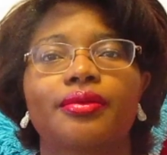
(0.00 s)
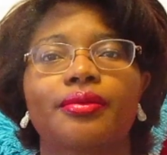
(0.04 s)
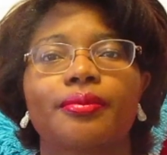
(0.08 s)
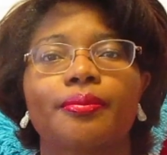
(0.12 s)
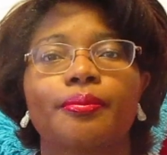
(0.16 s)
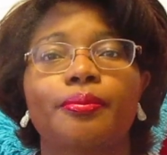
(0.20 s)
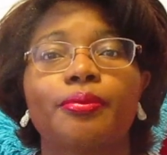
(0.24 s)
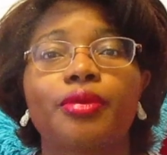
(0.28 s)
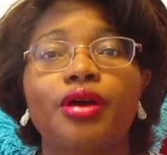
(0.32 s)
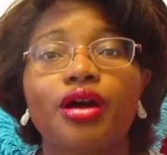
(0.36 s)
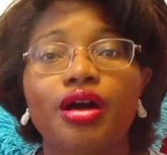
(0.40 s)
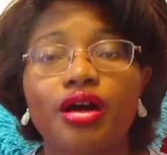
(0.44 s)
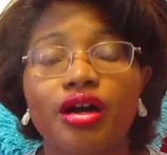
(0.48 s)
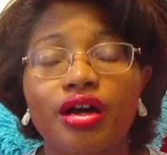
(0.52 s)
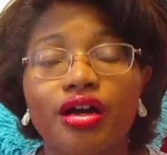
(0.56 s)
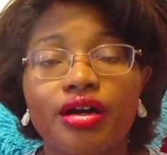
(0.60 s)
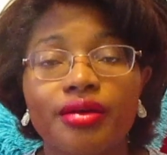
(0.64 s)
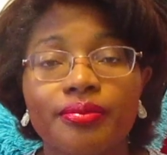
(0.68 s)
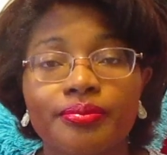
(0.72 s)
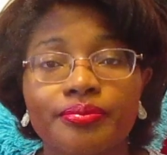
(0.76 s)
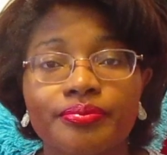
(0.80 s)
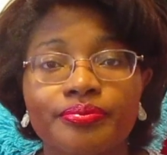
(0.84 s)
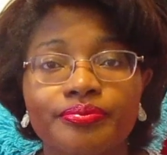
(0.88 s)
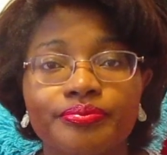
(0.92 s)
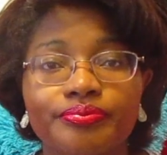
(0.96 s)

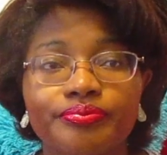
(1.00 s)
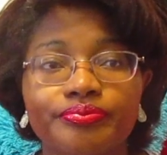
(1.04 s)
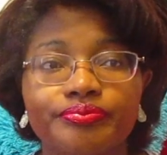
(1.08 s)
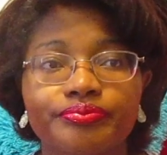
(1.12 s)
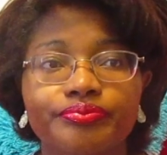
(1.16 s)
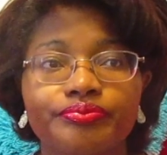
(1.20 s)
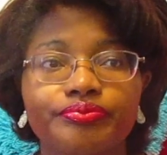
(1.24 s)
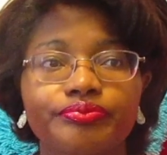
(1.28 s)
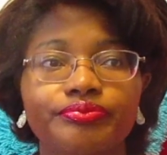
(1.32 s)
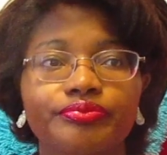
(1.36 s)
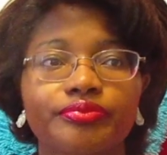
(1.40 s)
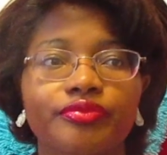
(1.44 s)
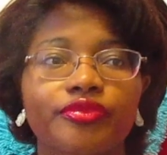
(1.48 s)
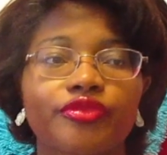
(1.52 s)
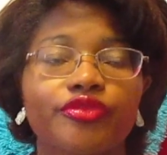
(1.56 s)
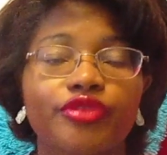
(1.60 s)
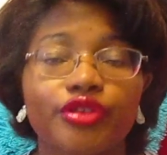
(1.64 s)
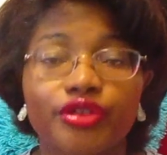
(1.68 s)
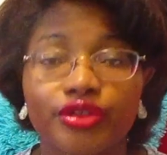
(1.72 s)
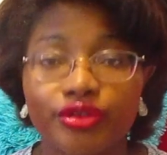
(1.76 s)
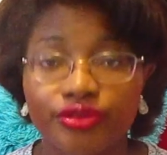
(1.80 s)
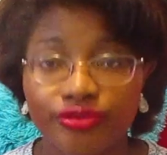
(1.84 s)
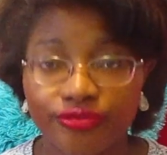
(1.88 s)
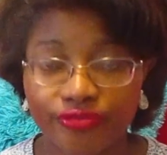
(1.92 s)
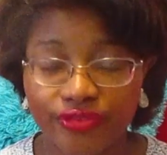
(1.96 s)
balm for
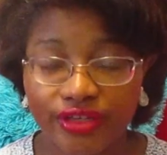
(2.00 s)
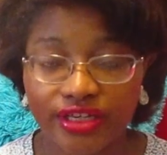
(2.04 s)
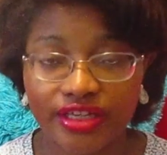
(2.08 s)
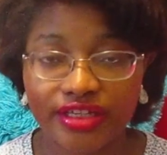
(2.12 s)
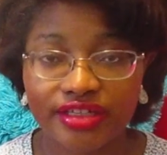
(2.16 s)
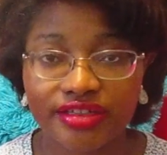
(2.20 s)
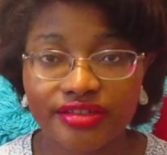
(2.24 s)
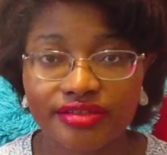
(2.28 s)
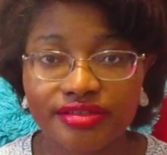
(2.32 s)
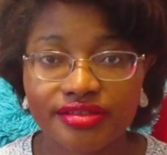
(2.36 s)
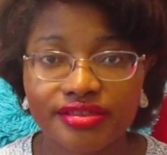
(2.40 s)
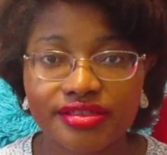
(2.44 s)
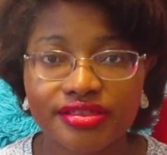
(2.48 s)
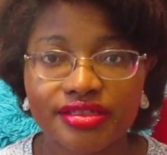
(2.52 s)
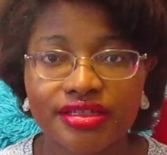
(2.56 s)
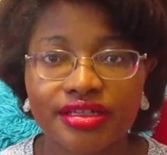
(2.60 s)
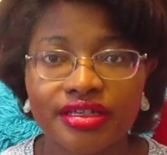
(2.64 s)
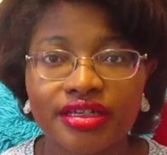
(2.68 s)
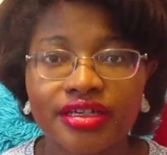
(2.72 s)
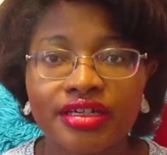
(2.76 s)
your face